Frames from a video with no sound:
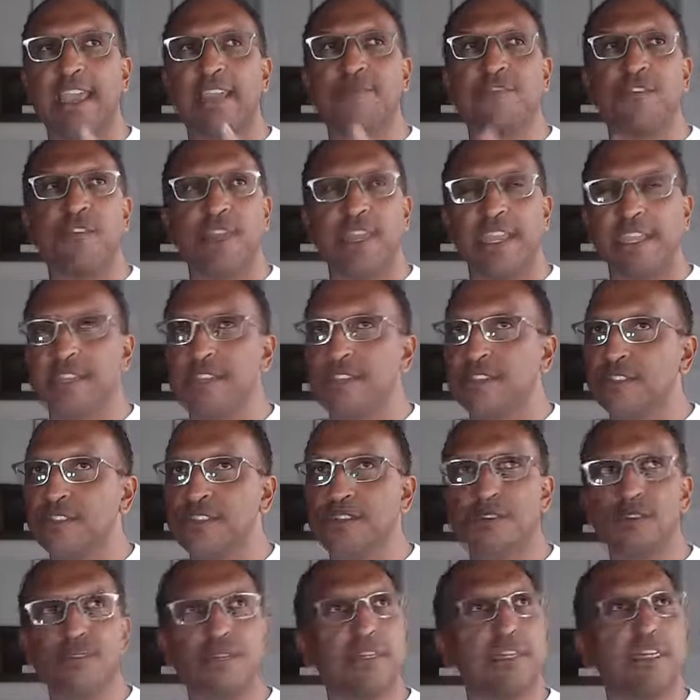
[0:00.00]
If you're
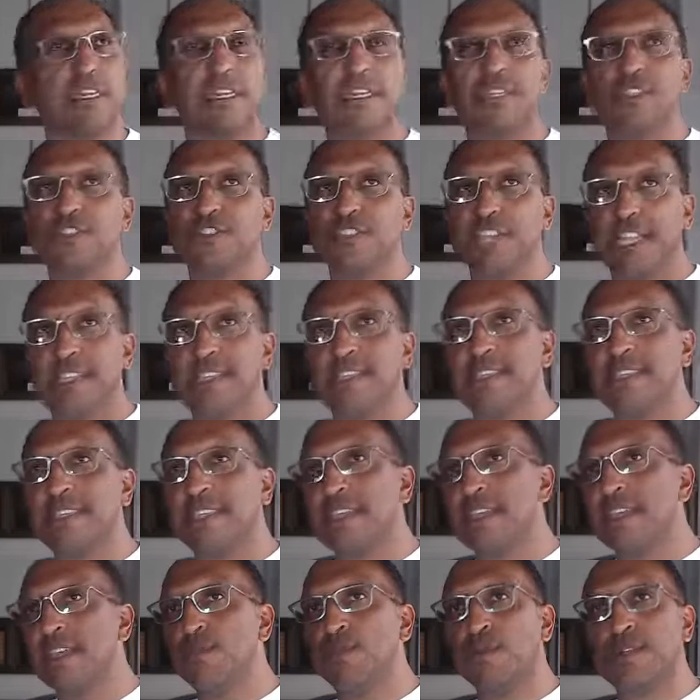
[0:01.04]
into Gen
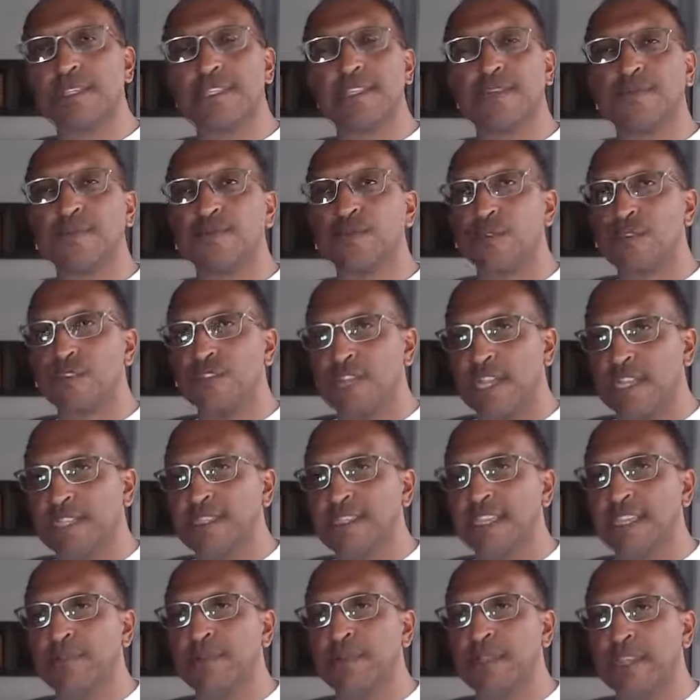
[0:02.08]
Z, what's the difference between Gen
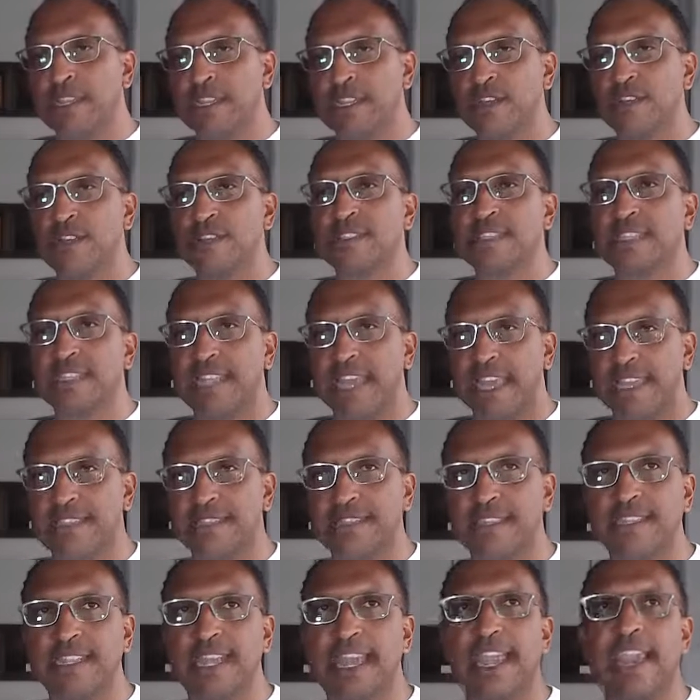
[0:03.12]
Z and millennials, today's
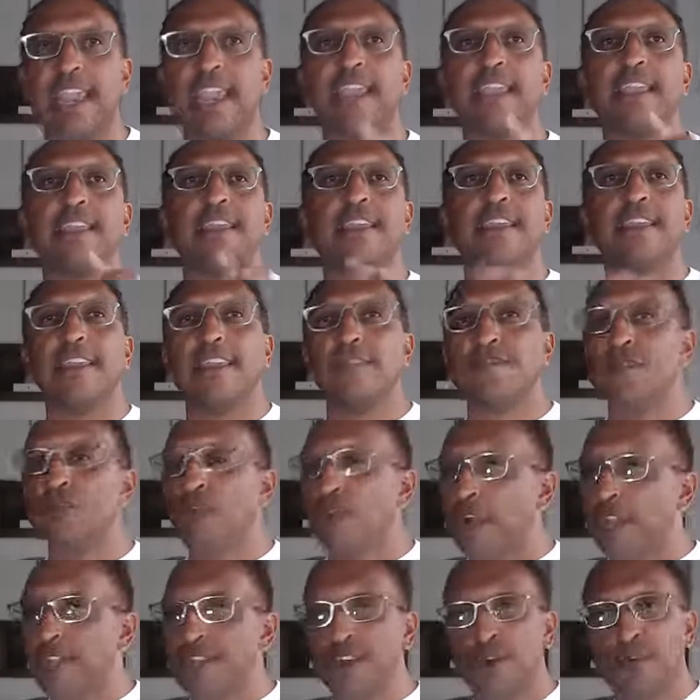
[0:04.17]
the day. If you
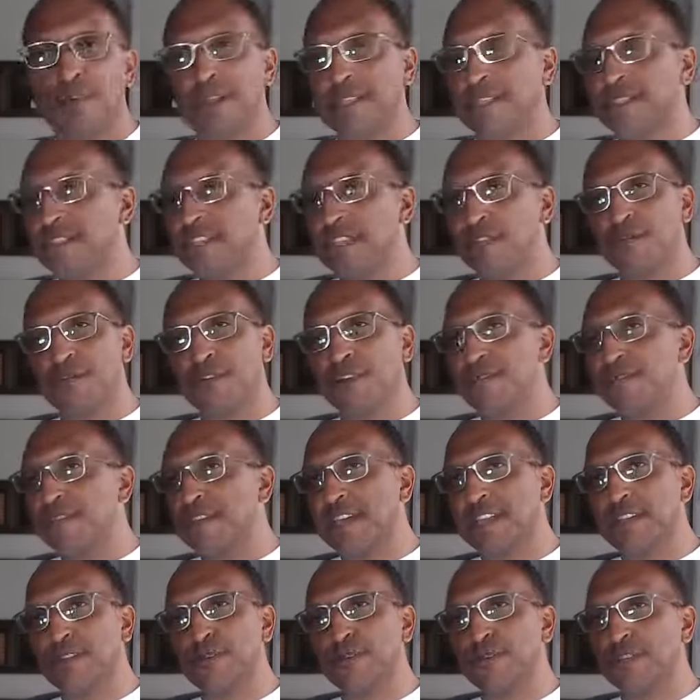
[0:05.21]
want to know about Steve
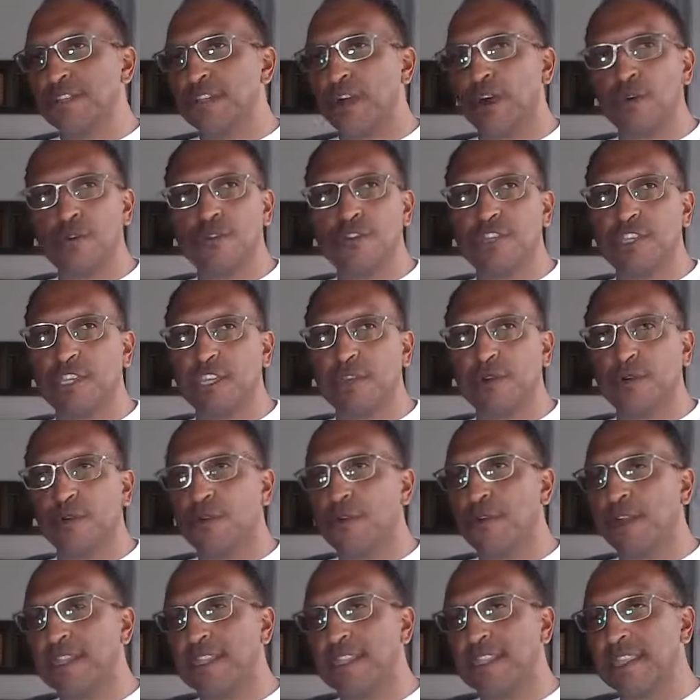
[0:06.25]
Rifkin, who's an OG who
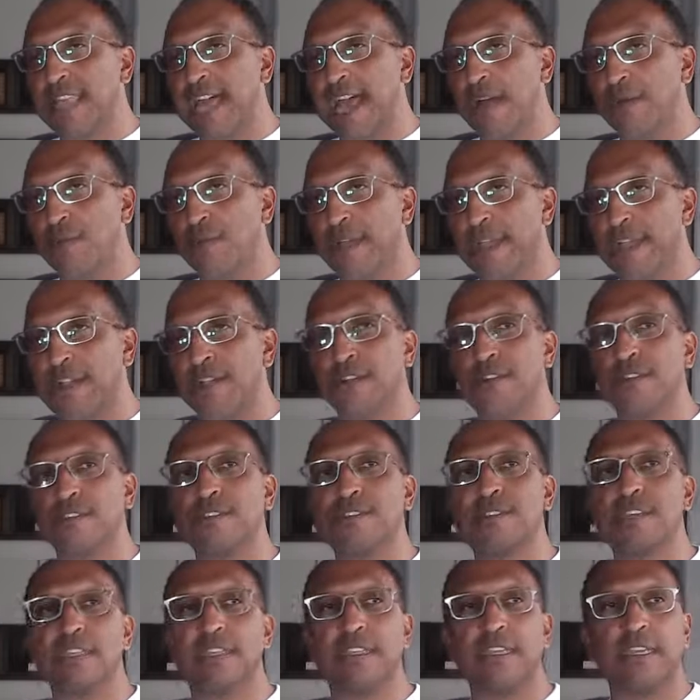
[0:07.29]
created Loud
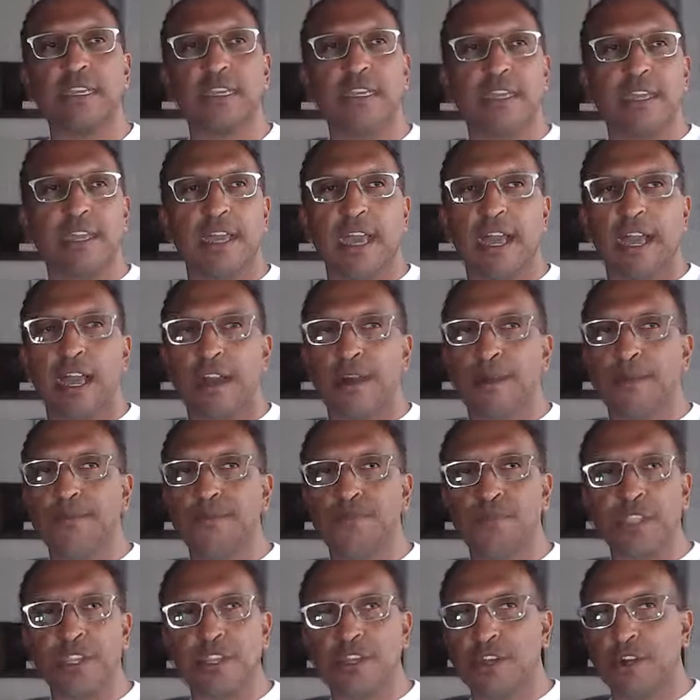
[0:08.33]
Records and
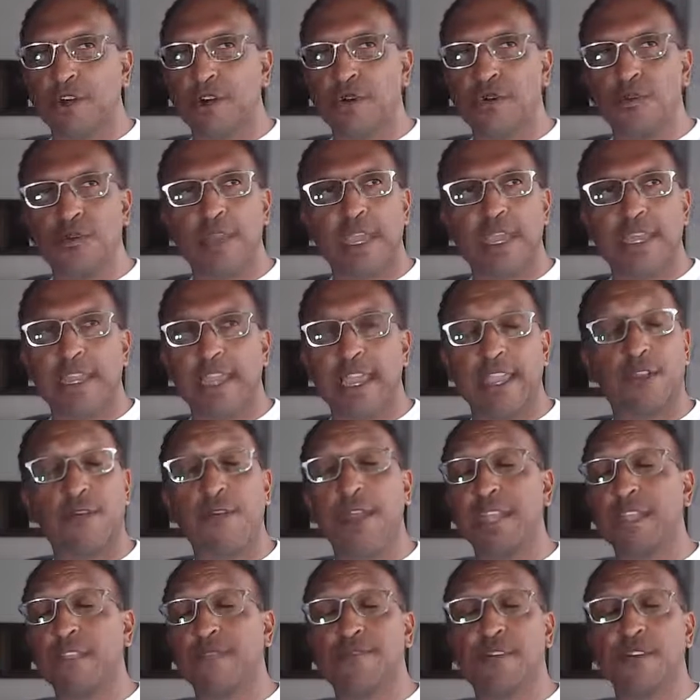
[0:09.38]

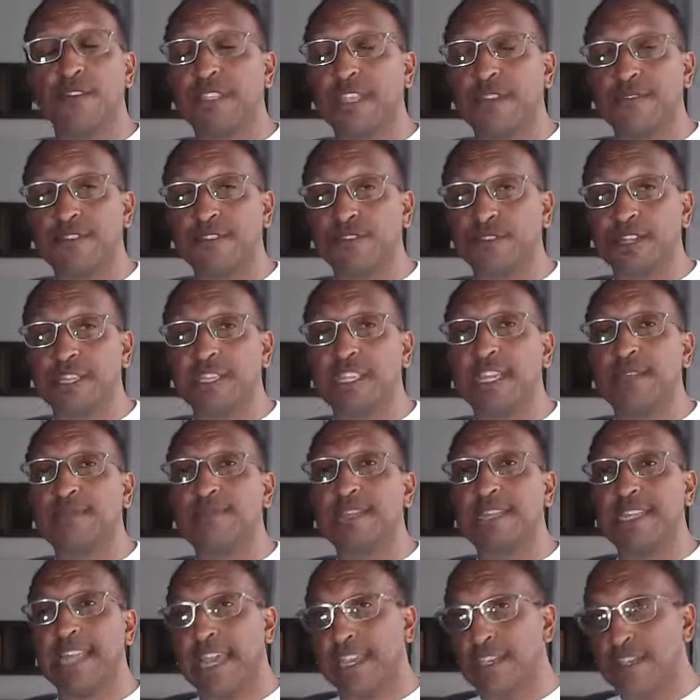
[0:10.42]
created the first ever street team,
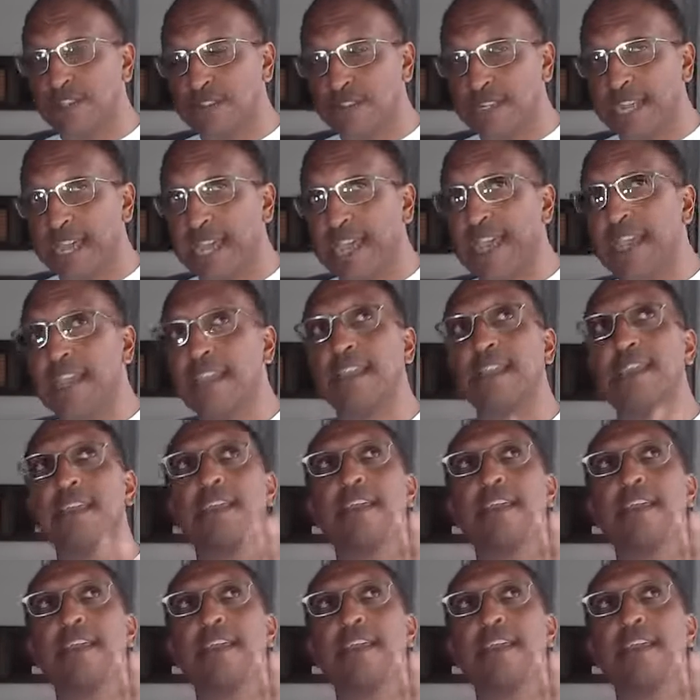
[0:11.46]
today's your day.